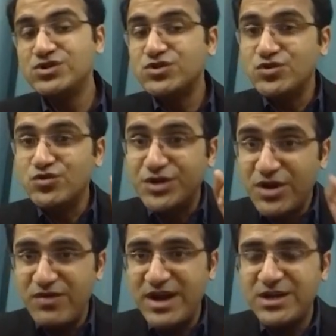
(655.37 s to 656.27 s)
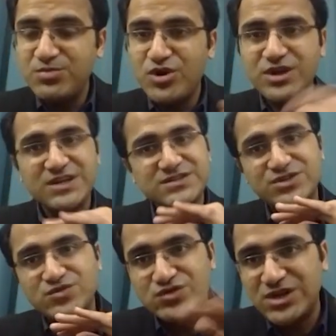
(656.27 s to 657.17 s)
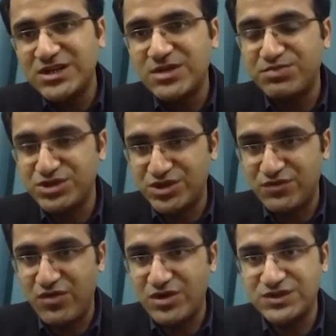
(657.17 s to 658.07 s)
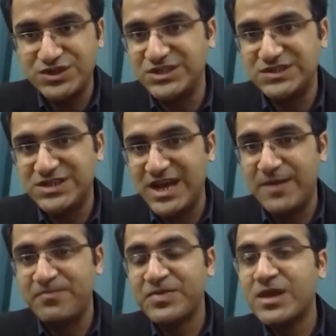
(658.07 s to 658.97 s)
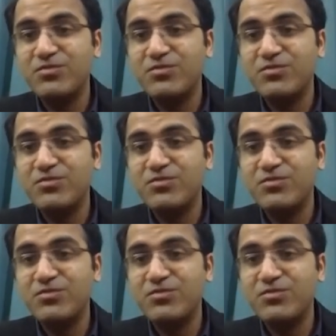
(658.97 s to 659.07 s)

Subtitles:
So you give antibiotics and you send the patient for CT scan,